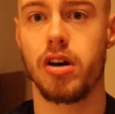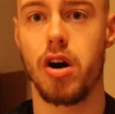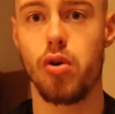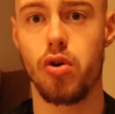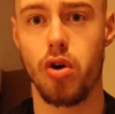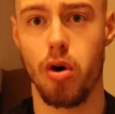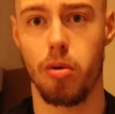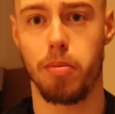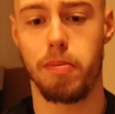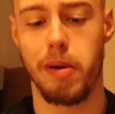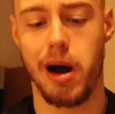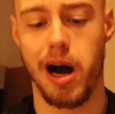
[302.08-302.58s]

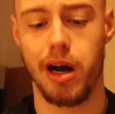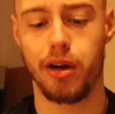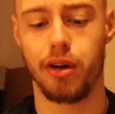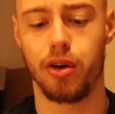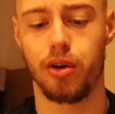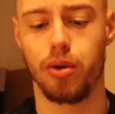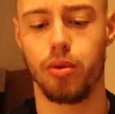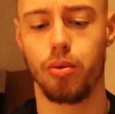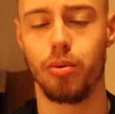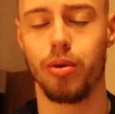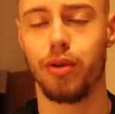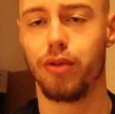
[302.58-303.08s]
cocoa powder
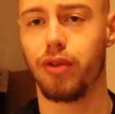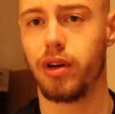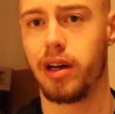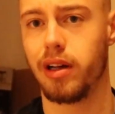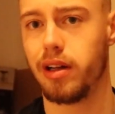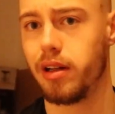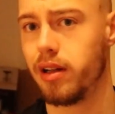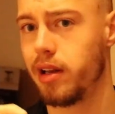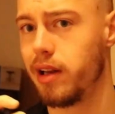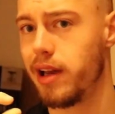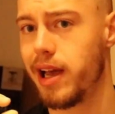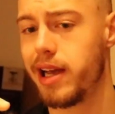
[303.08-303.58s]
with a
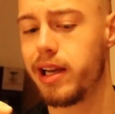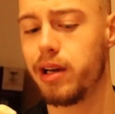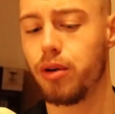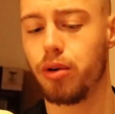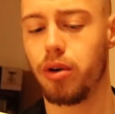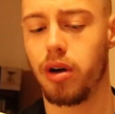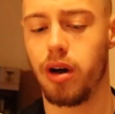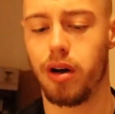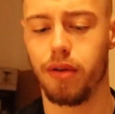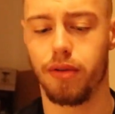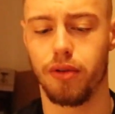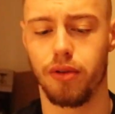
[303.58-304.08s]

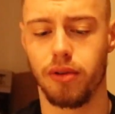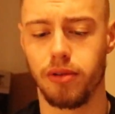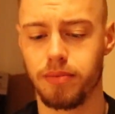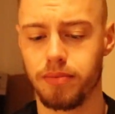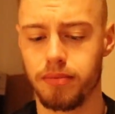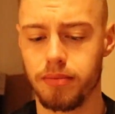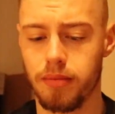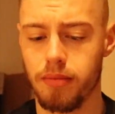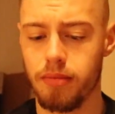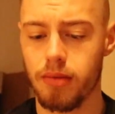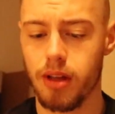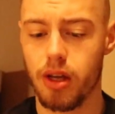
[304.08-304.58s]
layer of
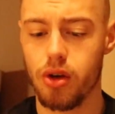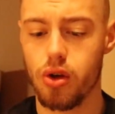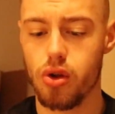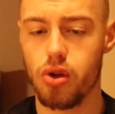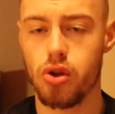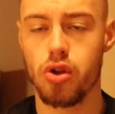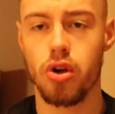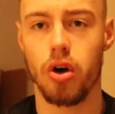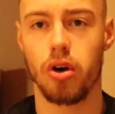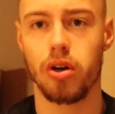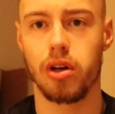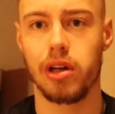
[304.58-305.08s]

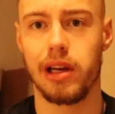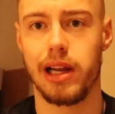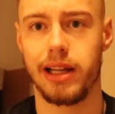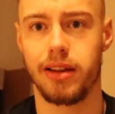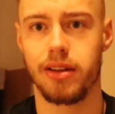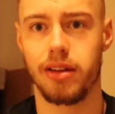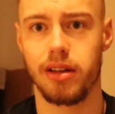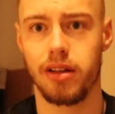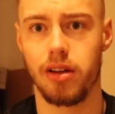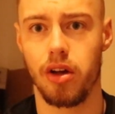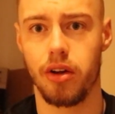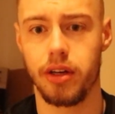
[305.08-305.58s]
chocolate
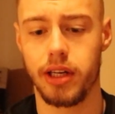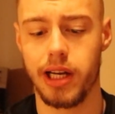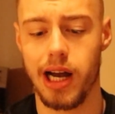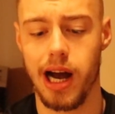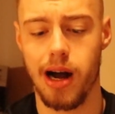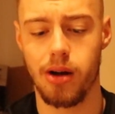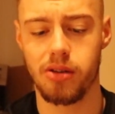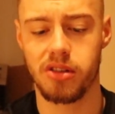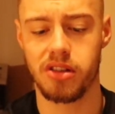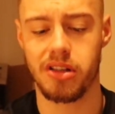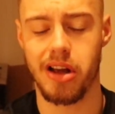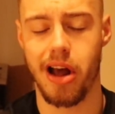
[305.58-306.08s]
on the
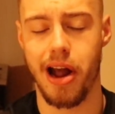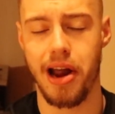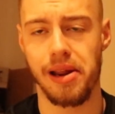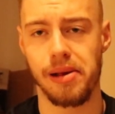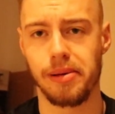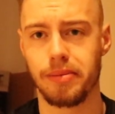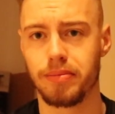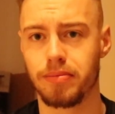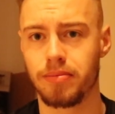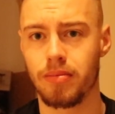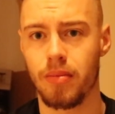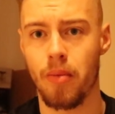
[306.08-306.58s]

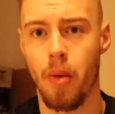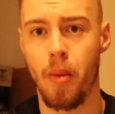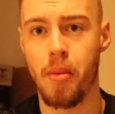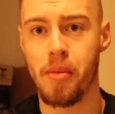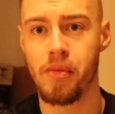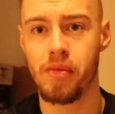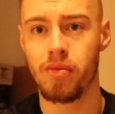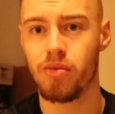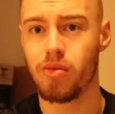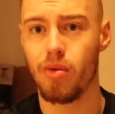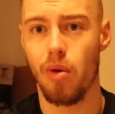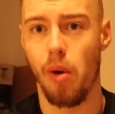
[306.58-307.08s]
outside.
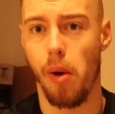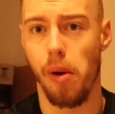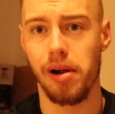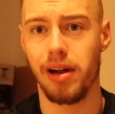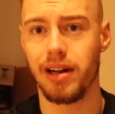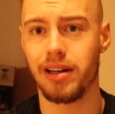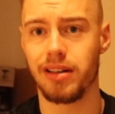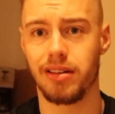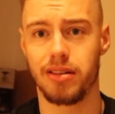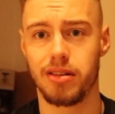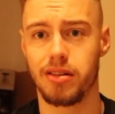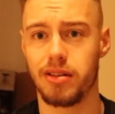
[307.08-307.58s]

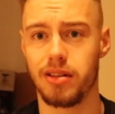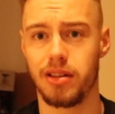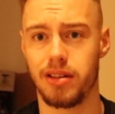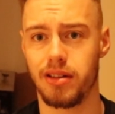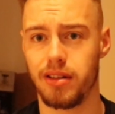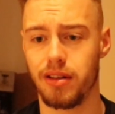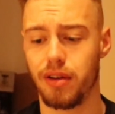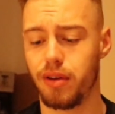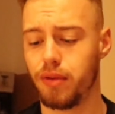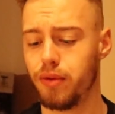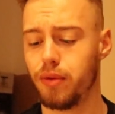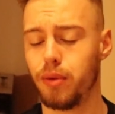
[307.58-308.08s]

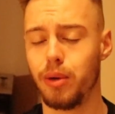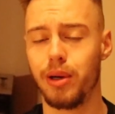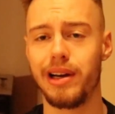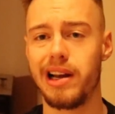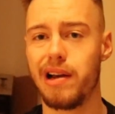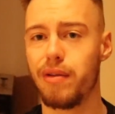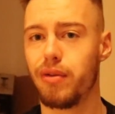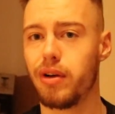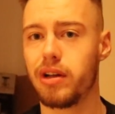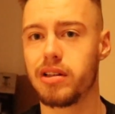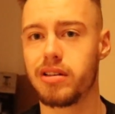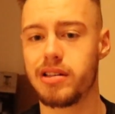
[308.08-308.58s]
It
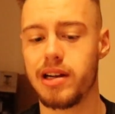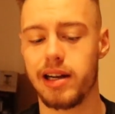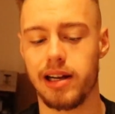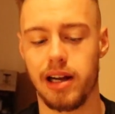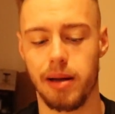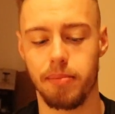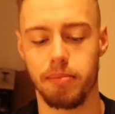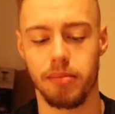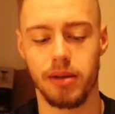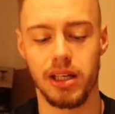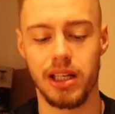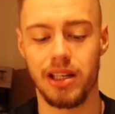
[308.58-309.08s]
really feels like
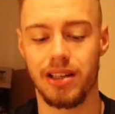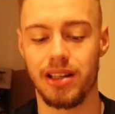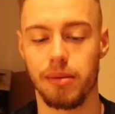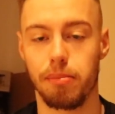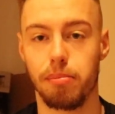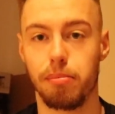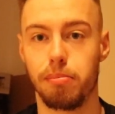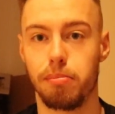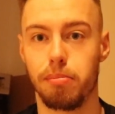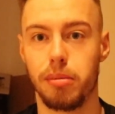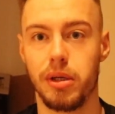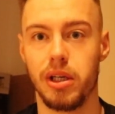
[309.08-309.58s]
I'm
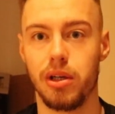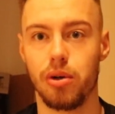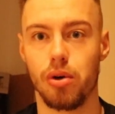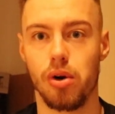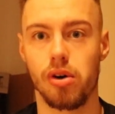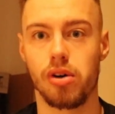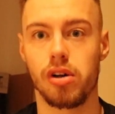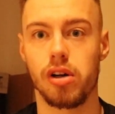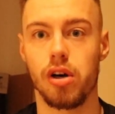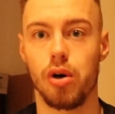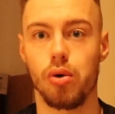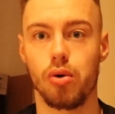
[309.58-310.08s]
eating
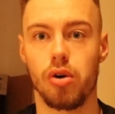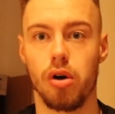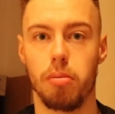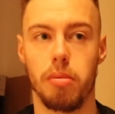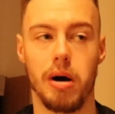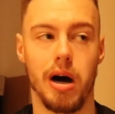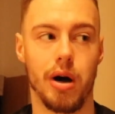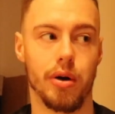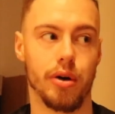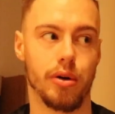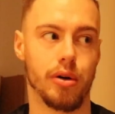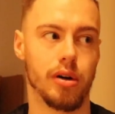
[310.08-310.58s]
pure cocoa
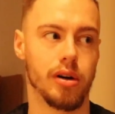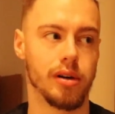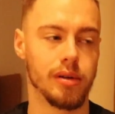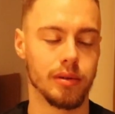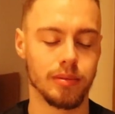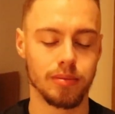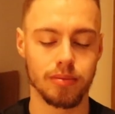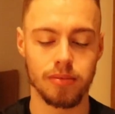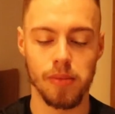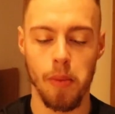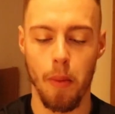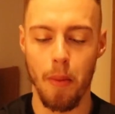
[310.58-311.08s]
powder.
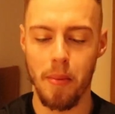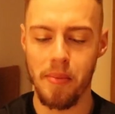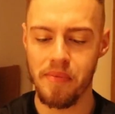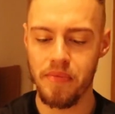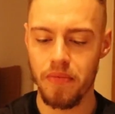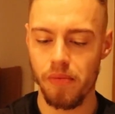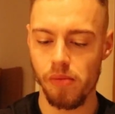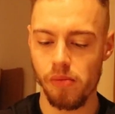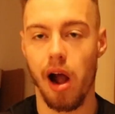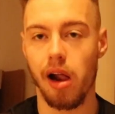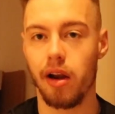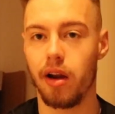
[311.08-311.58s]

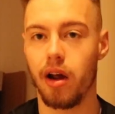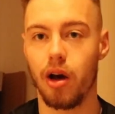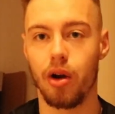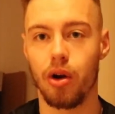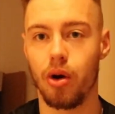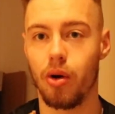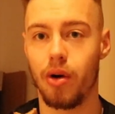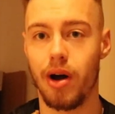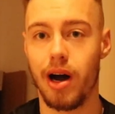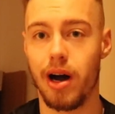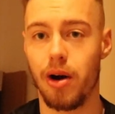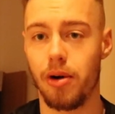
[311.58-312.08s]
I don't
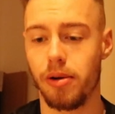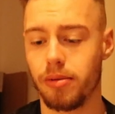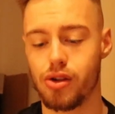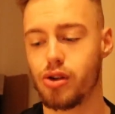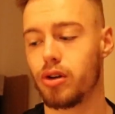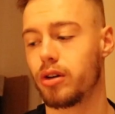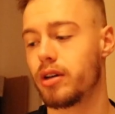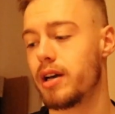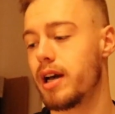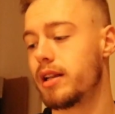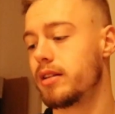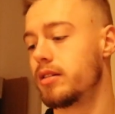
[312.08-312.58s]
know how I
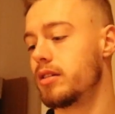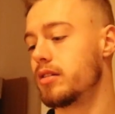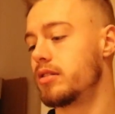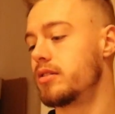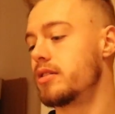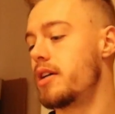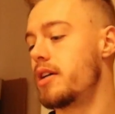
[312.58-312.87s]
should get this